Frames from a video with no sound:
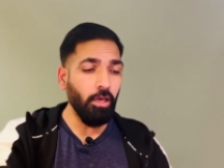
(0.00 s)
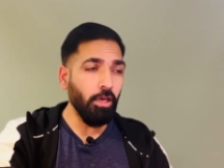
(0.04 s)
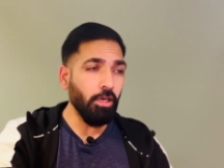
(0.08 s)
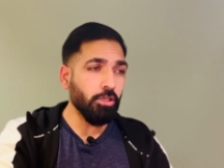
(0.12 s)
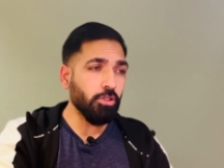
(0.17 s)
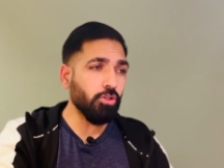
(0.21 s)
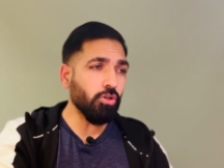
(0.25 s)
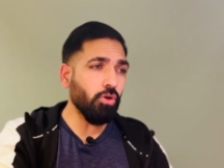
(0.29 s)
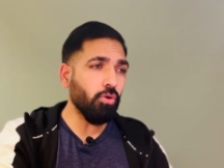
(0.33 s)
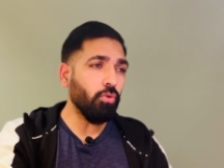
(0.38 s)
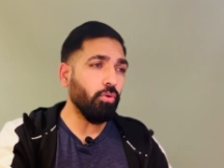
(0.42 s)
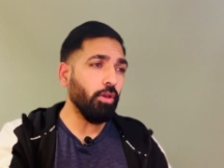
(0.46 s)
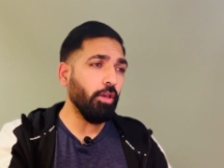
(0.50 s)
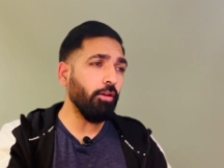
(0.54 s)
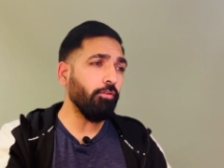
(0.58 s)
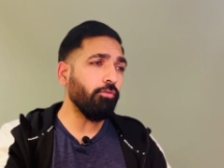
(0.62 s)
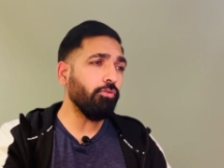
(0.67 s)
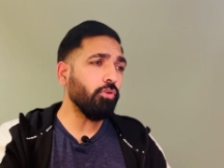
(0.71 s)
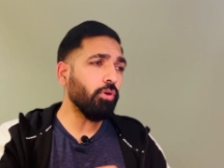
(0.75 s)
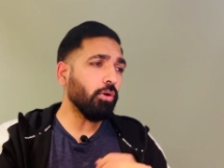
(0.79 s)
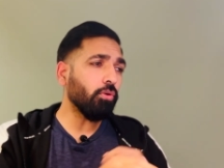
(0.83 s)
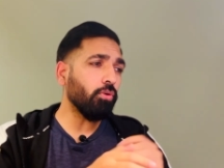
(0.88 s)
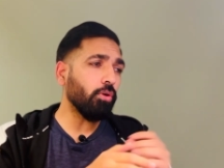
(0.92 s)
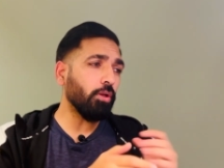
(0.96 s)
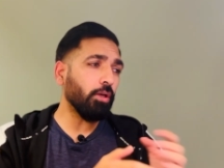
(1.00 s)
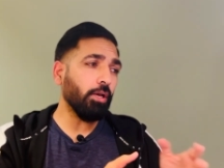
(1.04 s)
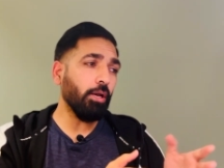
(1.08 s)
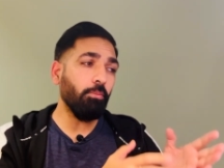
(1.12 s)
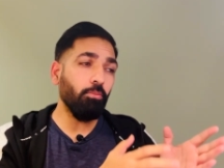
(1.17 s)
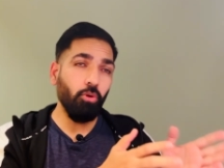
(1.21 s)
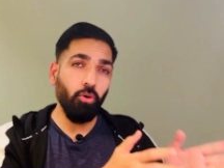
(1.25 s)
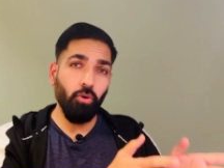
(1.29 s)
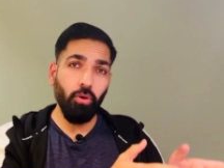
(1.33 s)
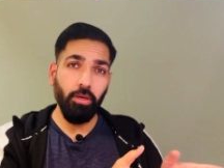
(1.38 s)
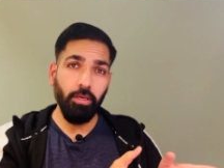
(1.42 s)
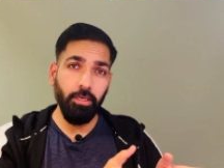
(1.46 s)
So if you're going to come
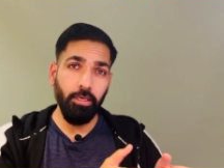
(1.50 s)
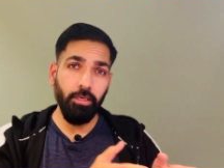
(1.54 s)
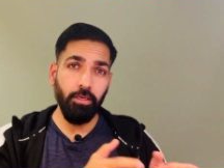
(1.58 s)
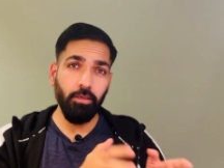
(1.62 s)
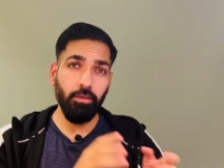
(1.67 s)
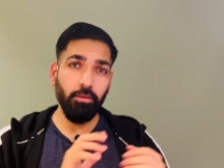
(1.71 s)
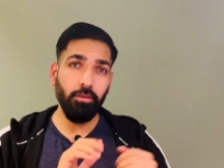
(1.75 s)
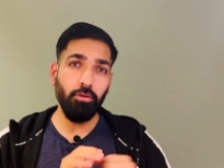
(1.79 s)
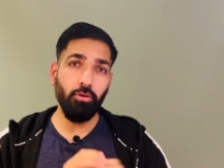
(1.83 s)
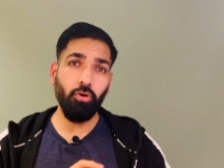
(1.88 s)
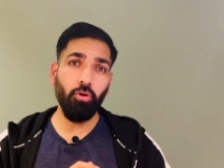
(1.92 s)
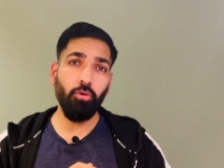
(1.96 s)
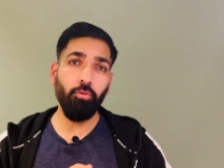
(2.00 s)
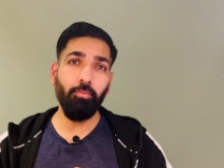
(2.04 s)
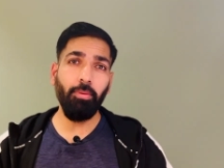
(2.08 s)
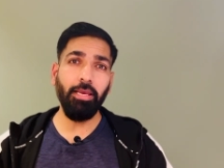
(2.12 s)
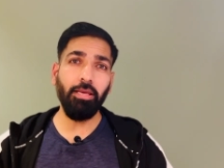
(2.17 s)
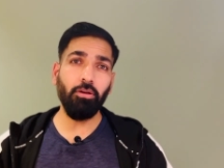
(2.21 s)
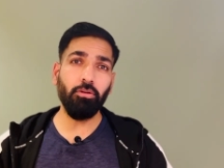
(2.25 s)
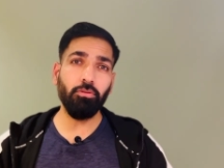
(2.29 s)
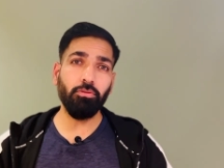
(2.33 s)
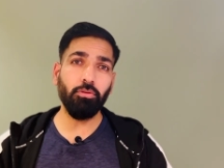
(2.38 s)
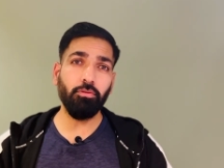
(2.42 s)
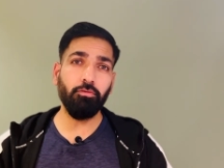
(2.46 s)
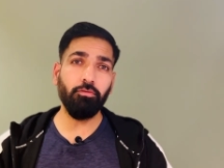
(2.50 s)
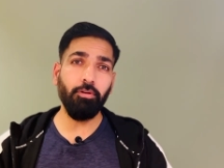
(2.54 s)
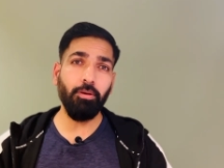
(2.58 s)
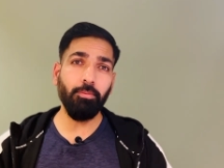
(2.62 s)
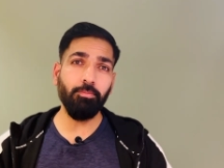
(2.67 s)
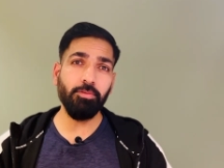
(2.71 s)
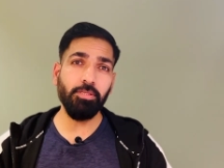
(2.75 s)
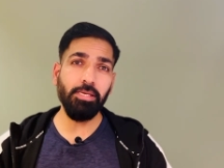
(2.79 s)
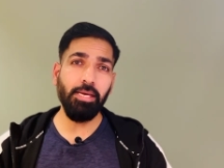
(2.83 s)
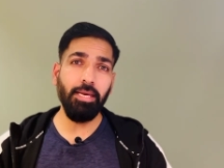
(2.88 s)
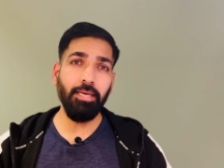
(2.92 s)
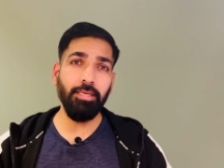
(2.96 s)
over here on Microsoft
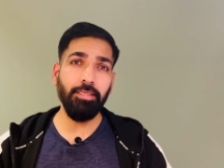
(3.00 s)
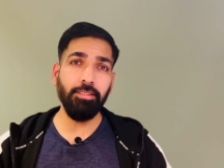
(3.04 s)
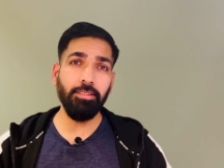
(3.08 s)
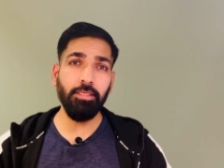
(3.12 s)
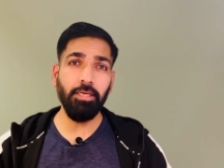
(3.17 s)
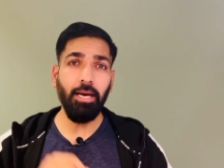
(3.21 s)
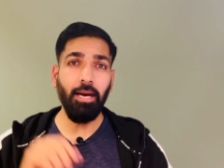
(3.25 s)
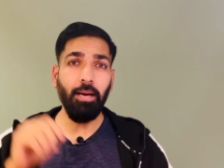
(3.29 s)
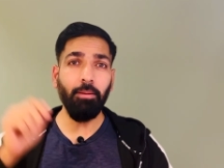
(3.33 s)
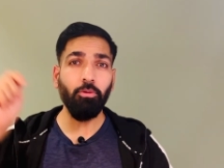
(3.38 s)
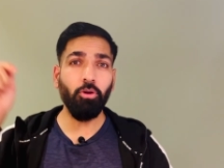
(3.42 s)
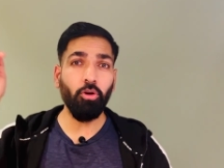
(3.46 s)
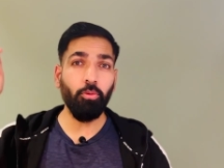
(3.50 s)
website, I'm going